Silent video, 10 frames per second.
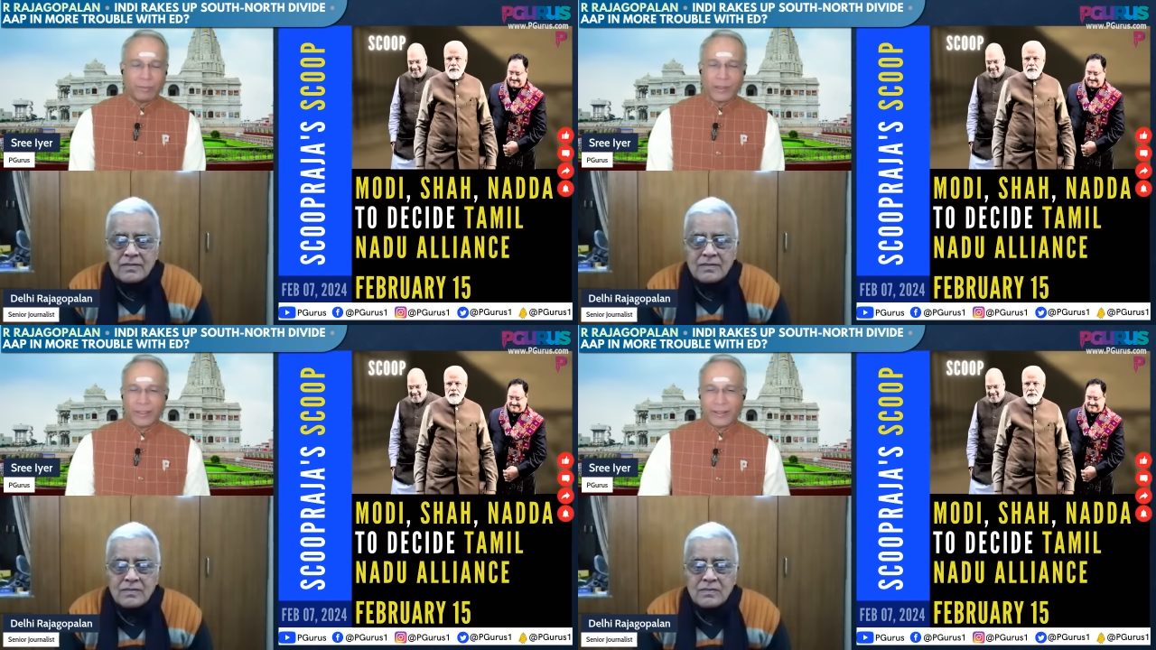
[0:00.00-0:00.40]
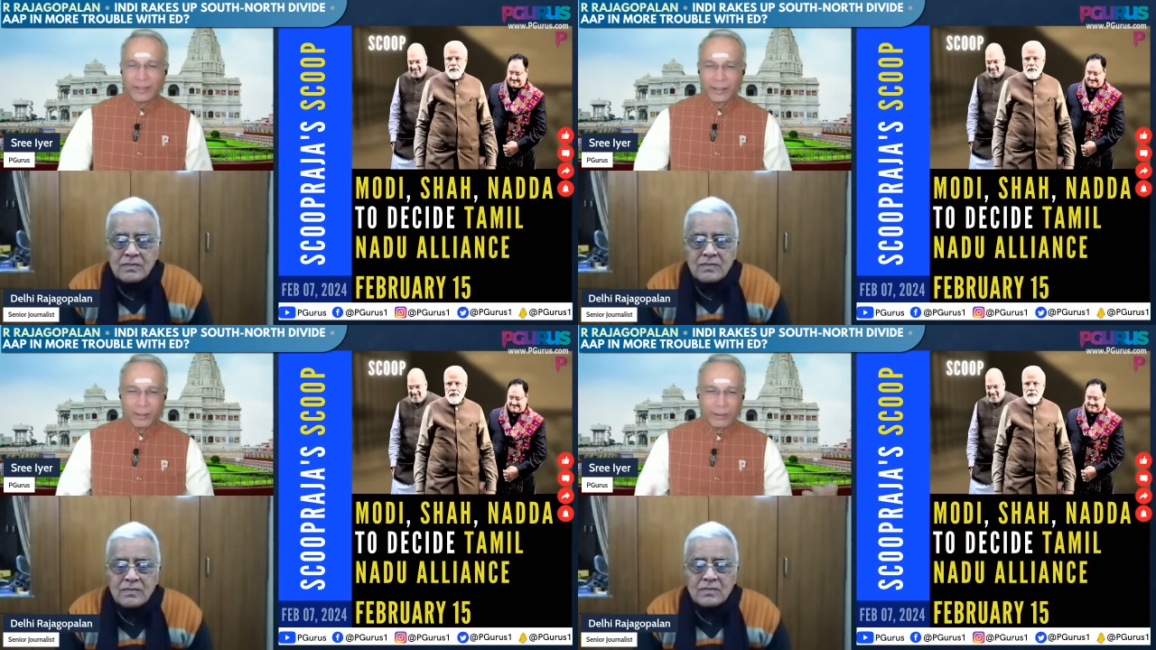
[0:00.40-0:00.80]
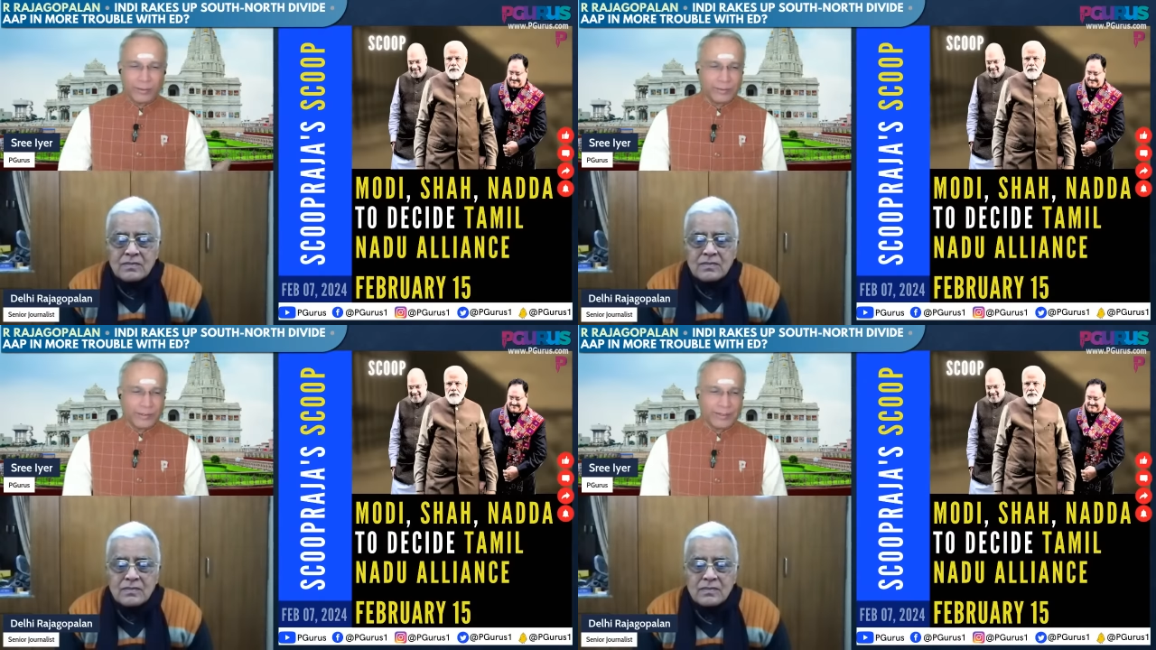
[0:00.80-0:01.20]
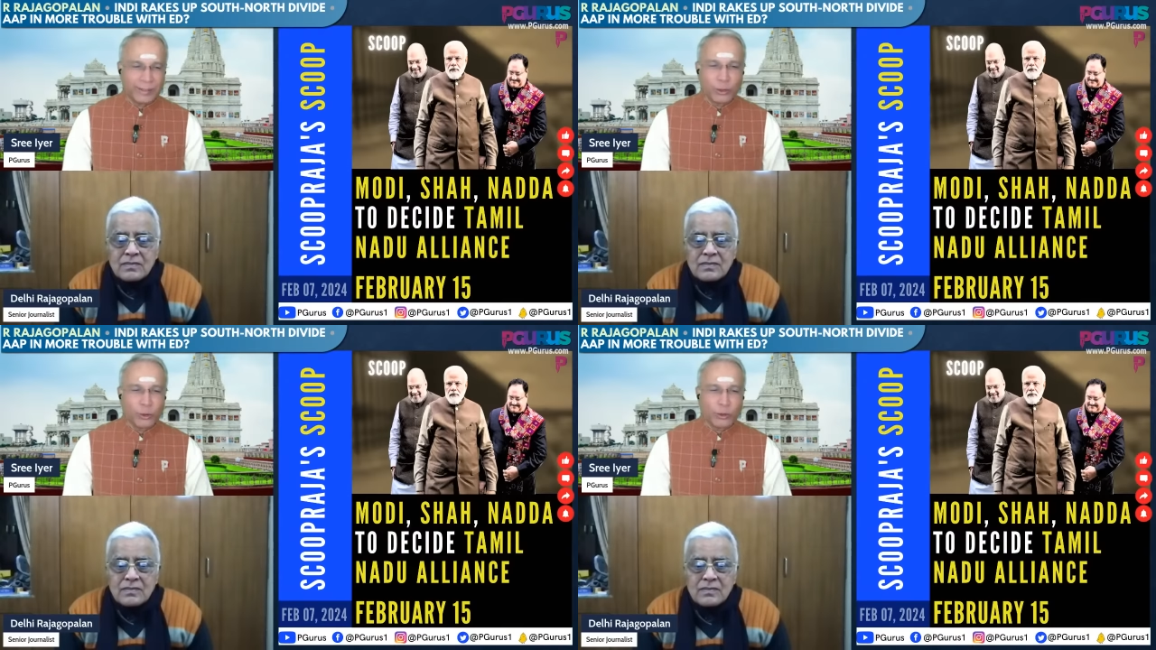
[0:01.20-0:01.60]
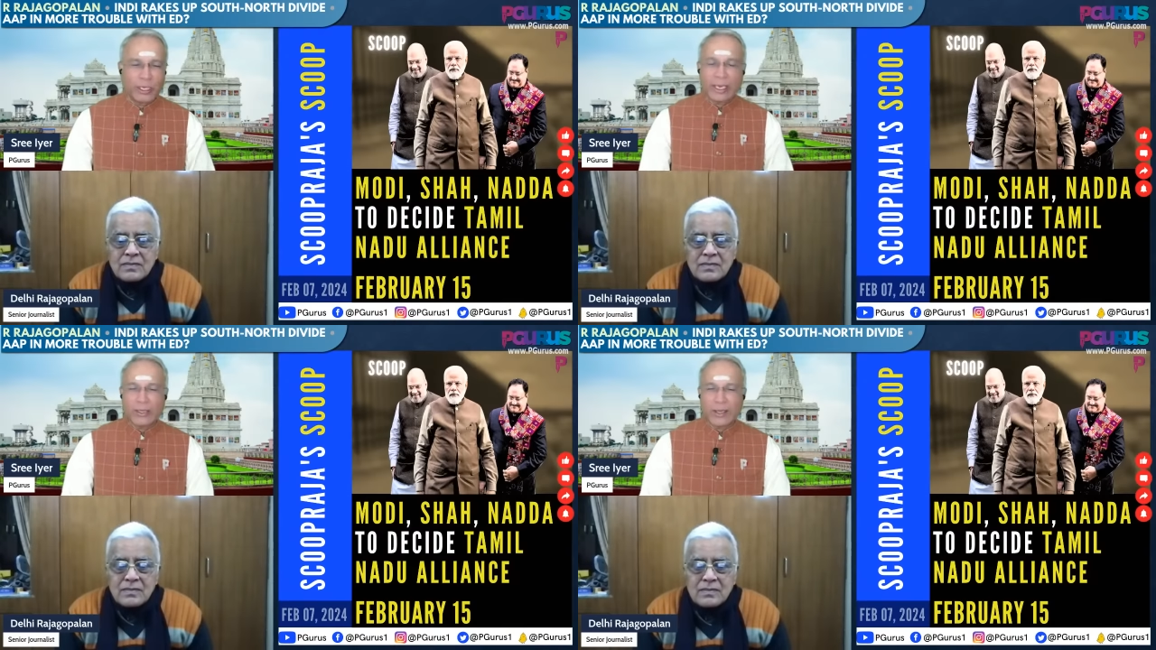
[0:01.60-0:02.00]
Speaker 1: uh, you know, new
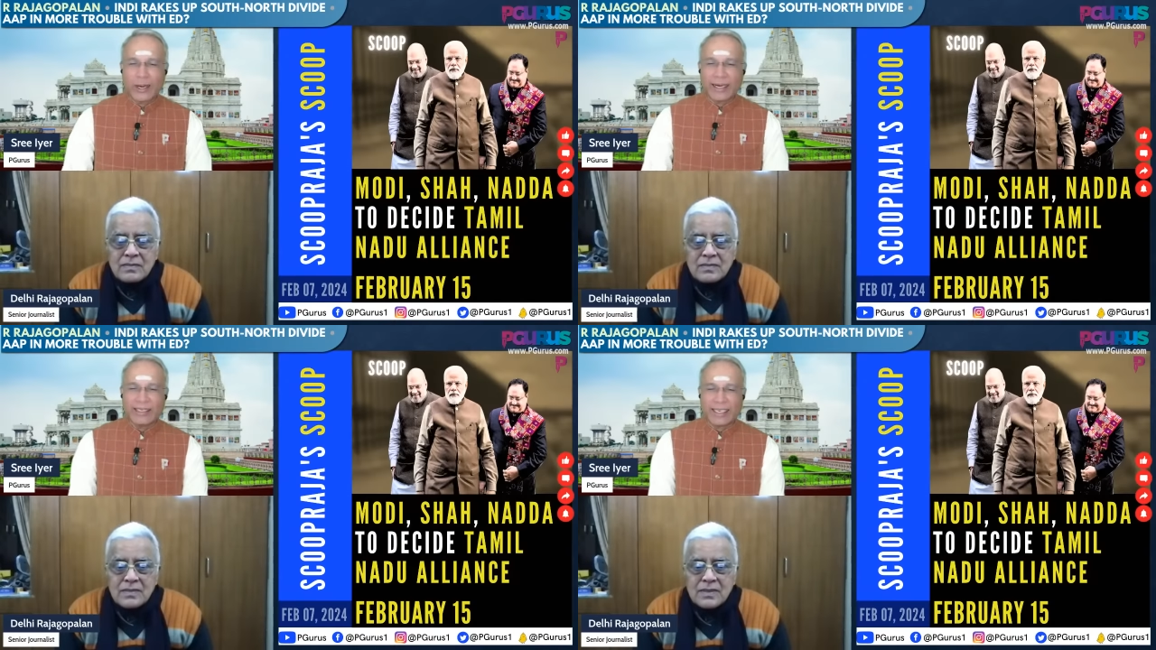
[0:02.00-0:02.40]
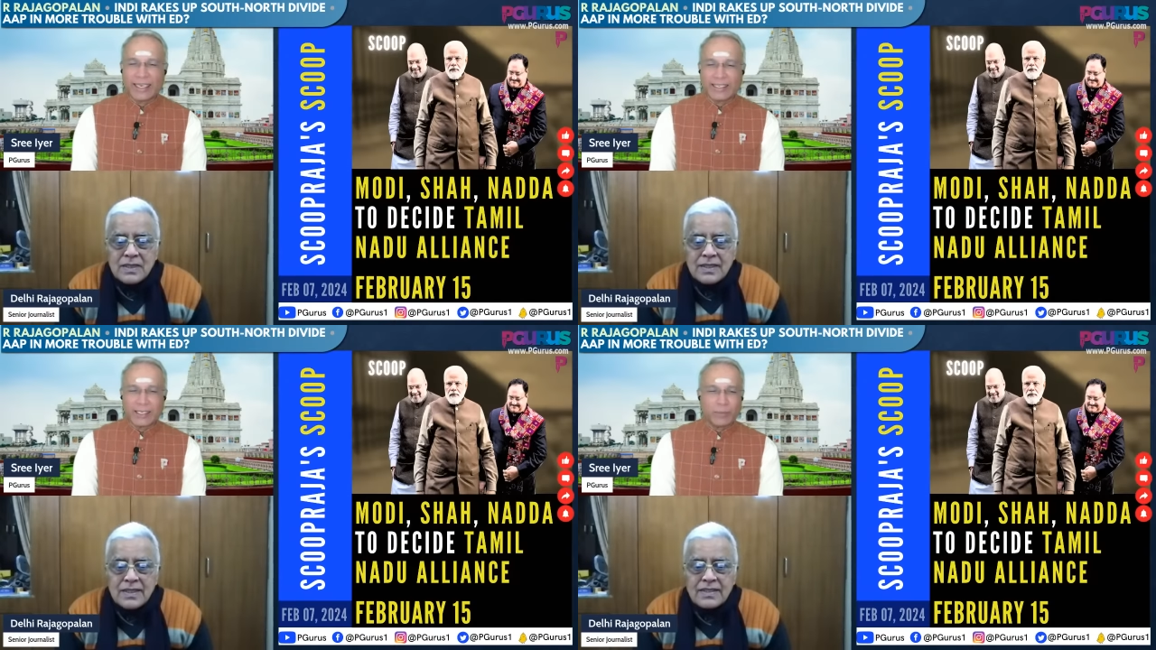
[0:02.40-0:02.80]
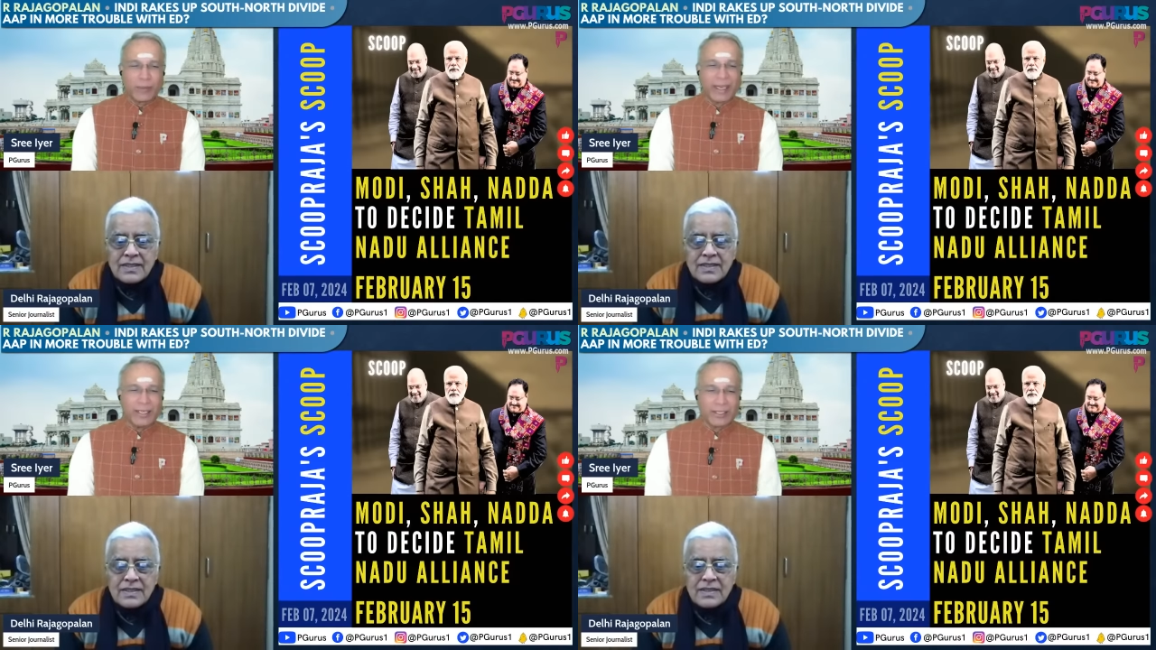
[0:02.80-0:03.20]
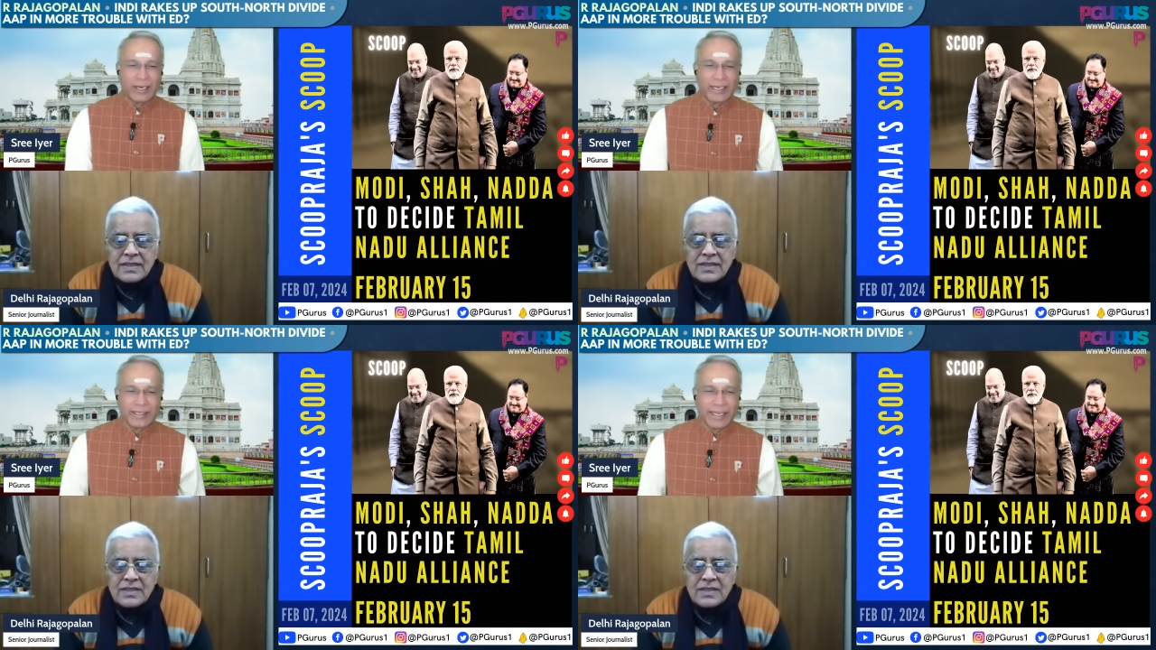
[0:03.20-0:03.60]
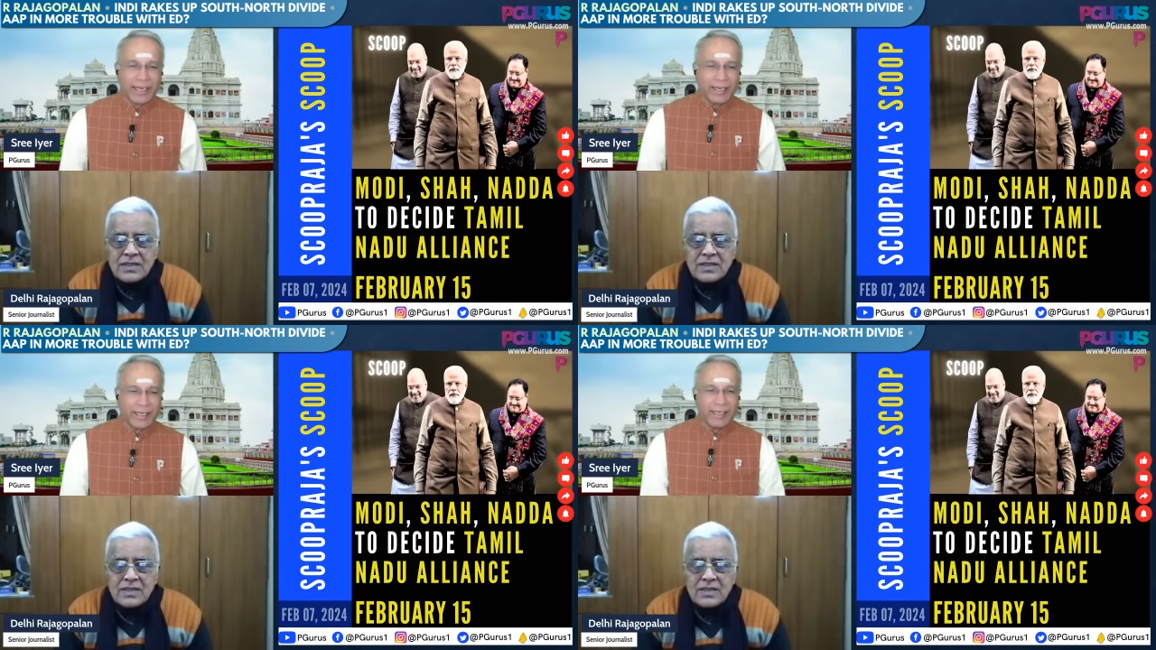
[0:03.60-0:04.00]
deals or anything like that. Spain is not
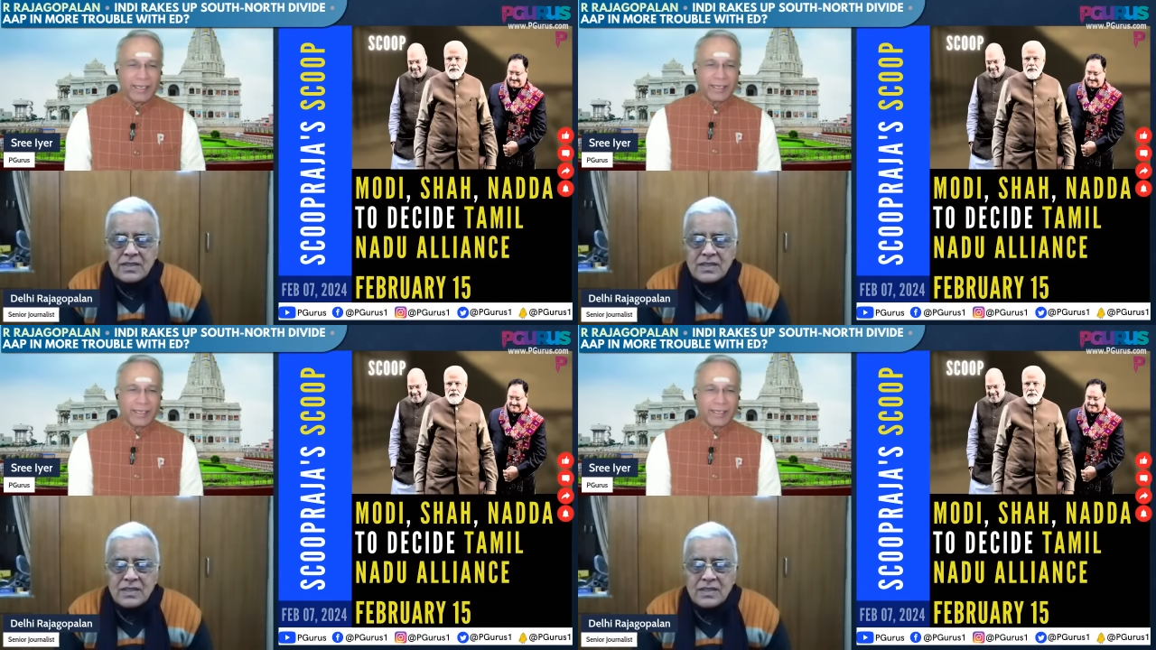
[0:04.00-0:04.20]
exactly